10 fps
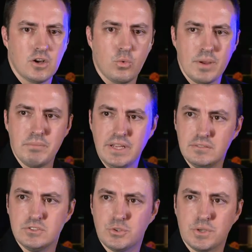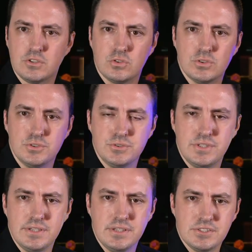equipment to
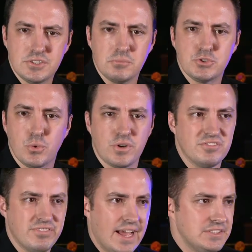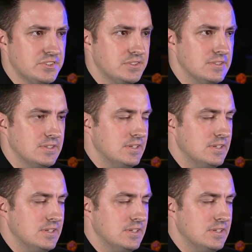include some sort of vest